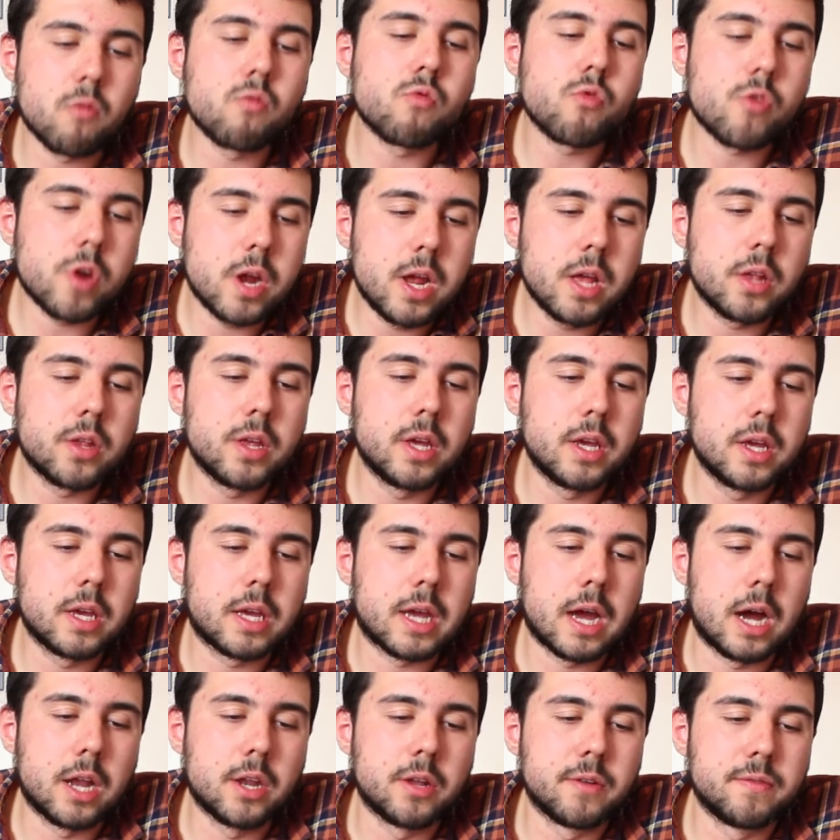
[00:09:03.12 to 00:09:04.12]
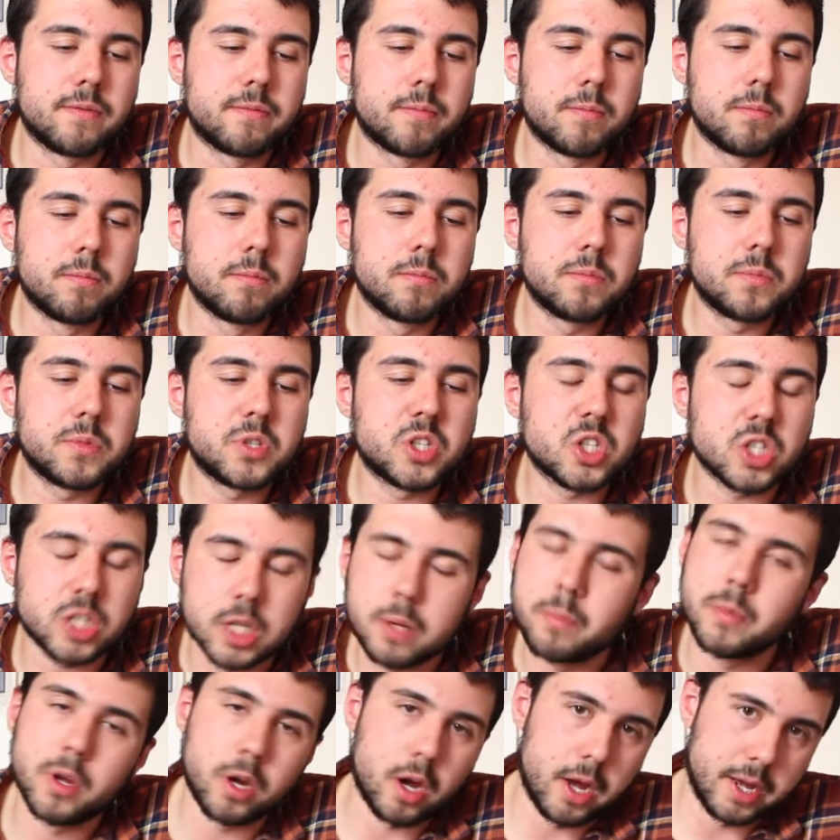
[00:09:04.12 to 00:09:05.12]
really kind of
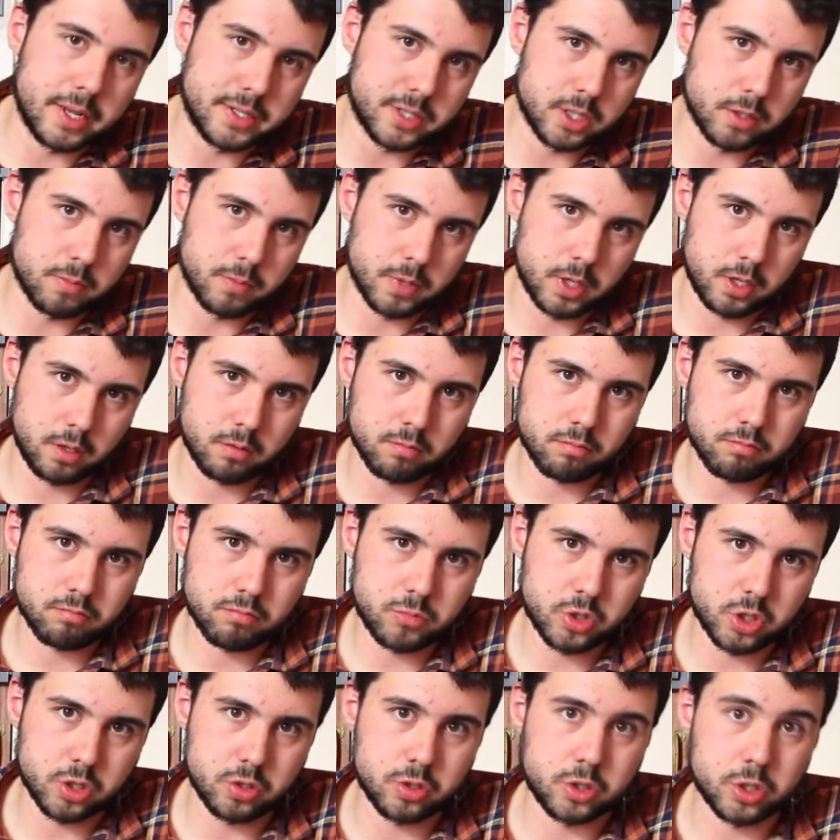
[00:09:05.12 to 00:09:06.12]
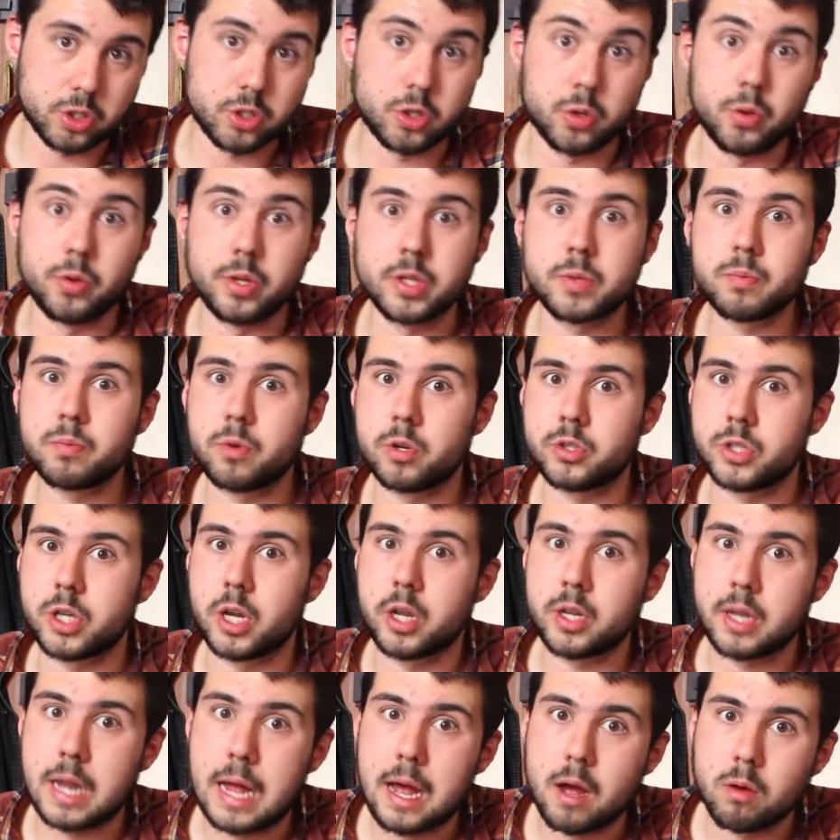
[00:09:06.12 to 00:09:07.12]
stimulated me to do this
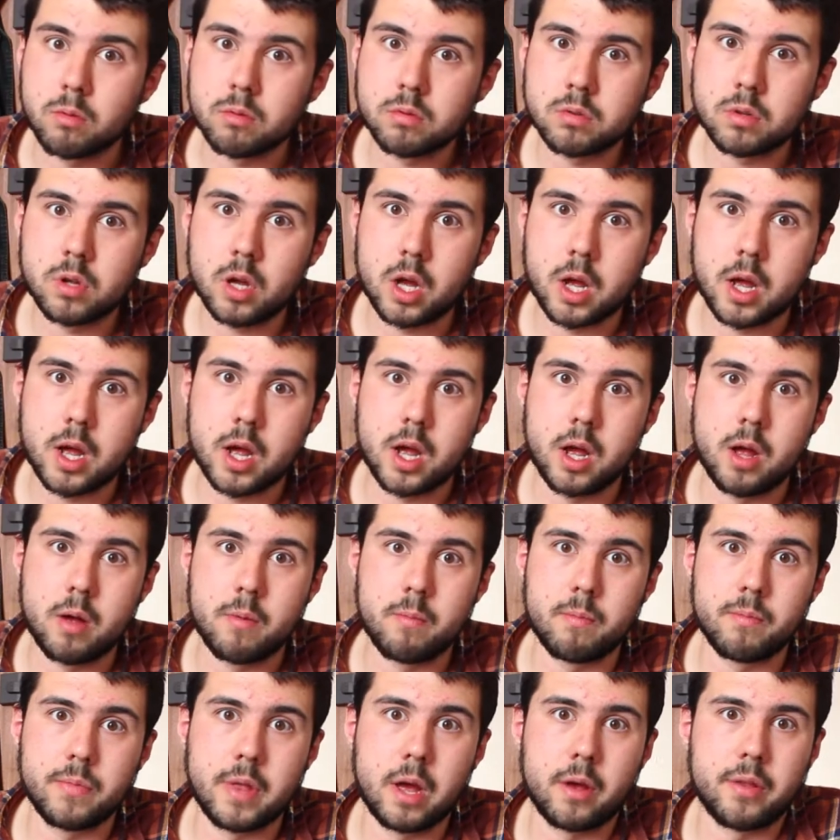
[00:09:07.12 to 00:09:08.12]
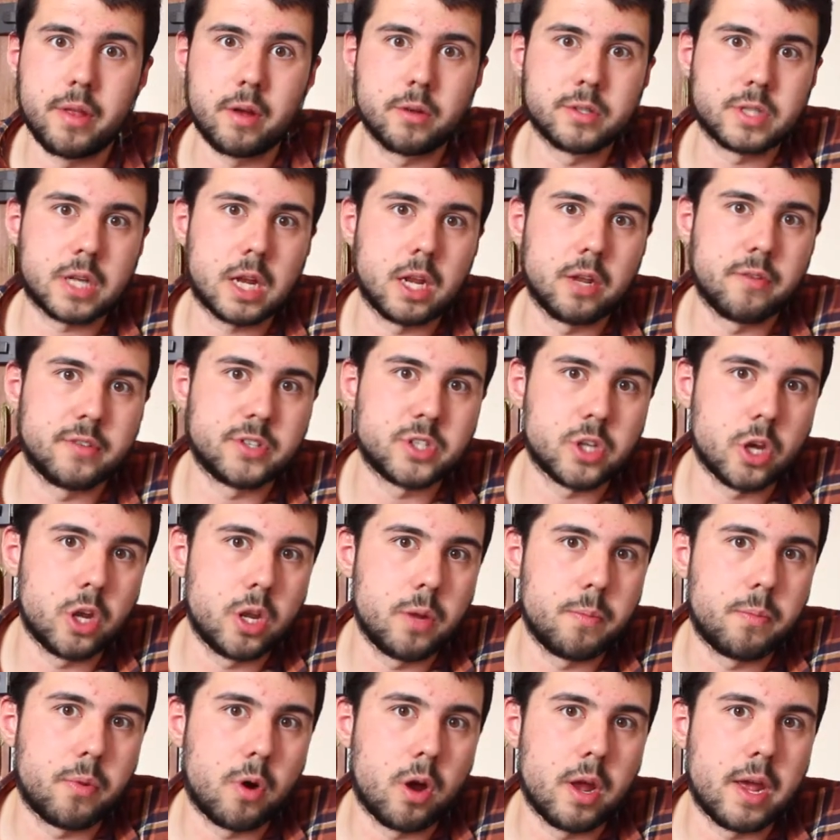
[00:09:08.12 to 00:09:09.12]
project now. That was kind of a turning
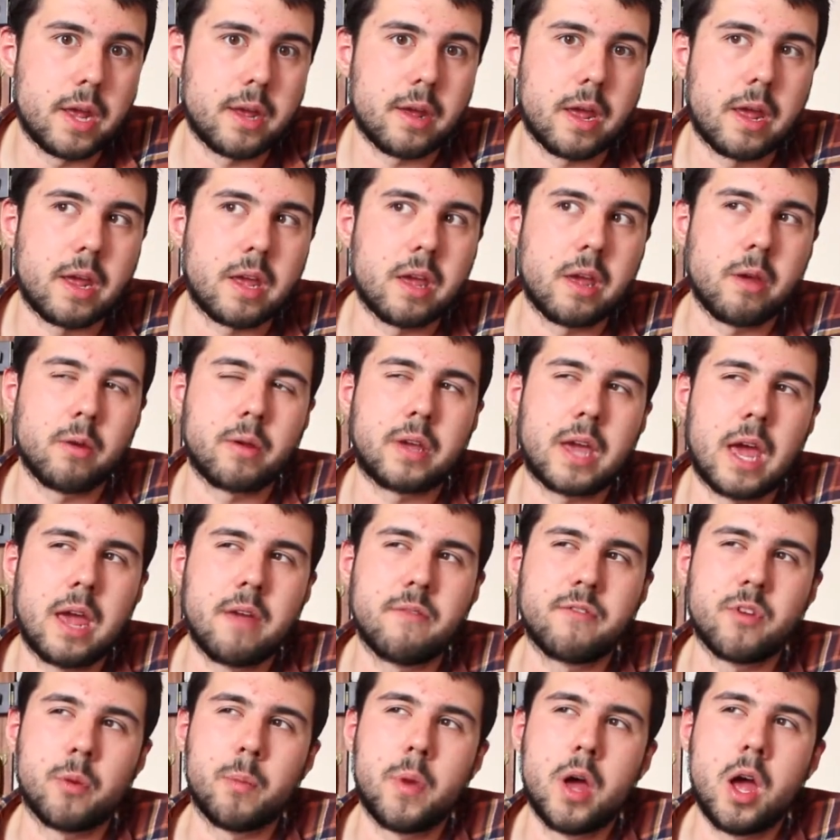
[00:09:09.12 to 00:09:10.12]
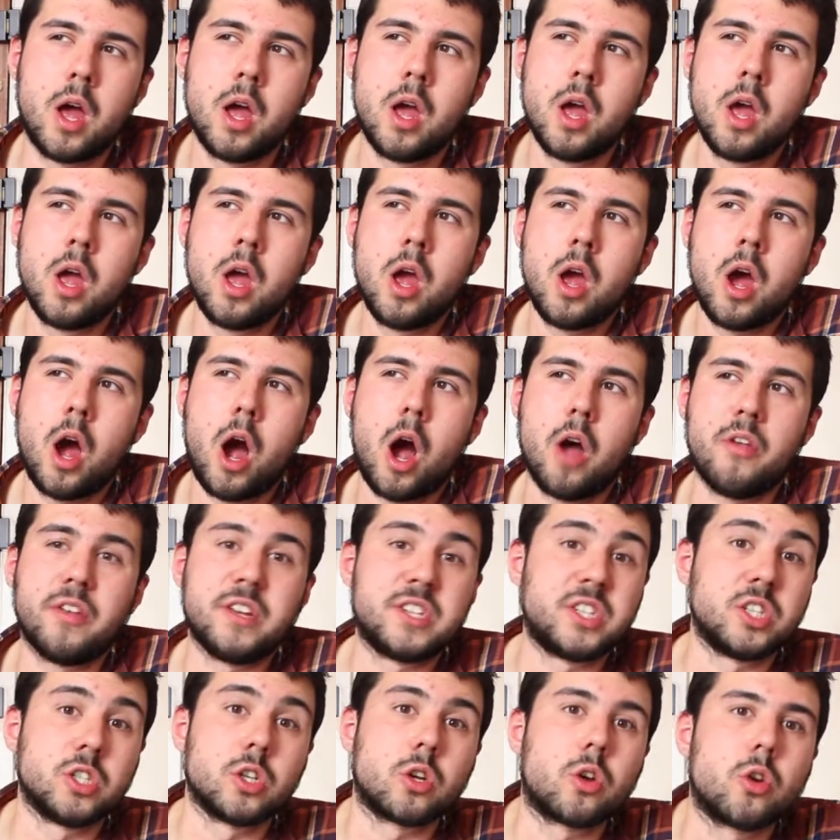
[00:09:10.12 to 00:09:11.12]
point. It came from
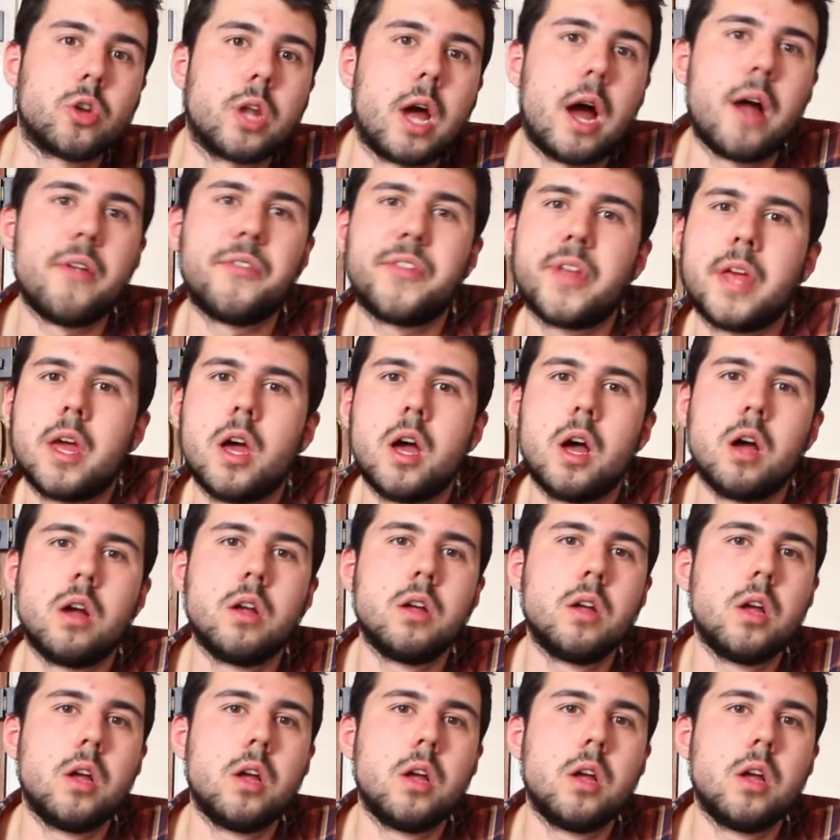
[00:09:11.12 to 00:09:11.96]
this is a good idea,